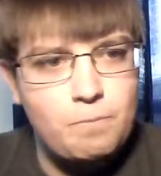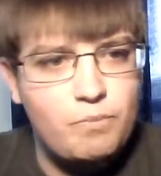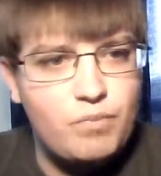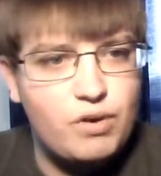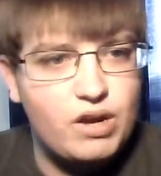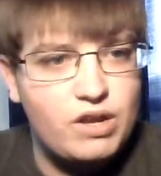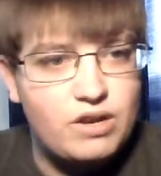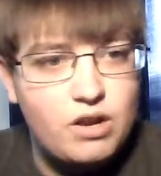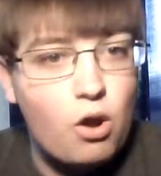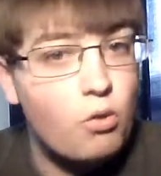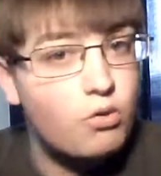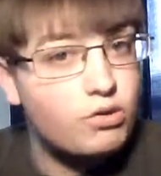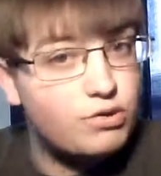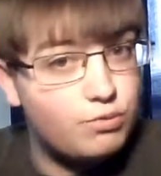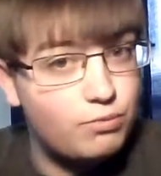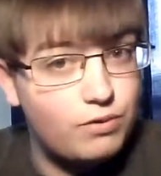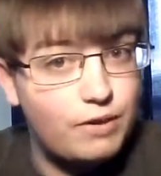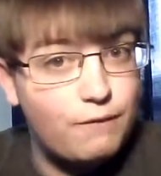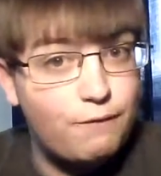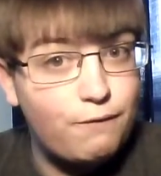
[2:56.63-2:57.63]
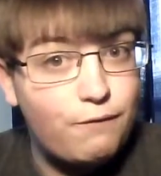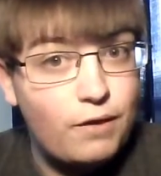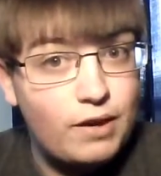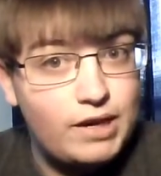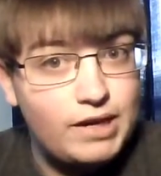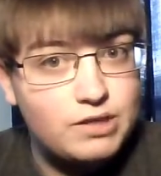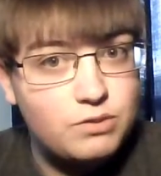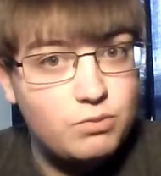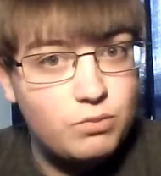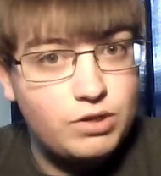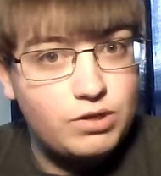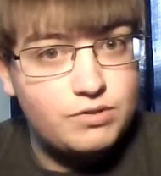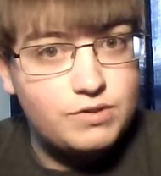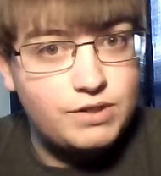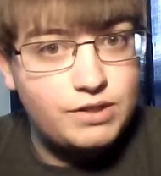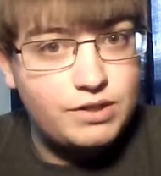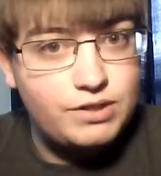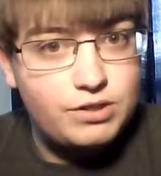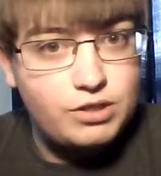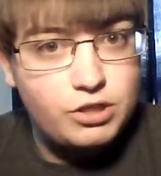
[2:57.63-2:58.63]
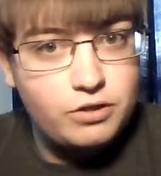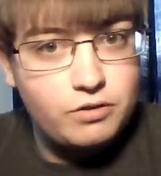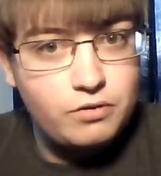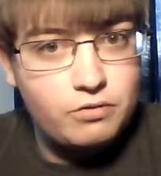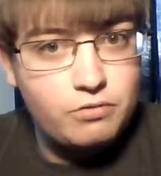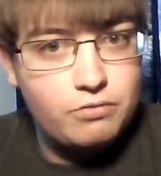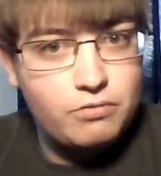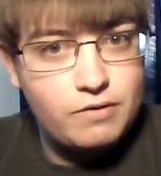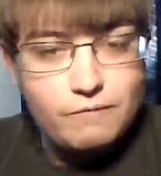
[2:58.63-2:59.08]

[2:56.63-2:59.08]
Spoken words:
But no, what's really funny is when you see two.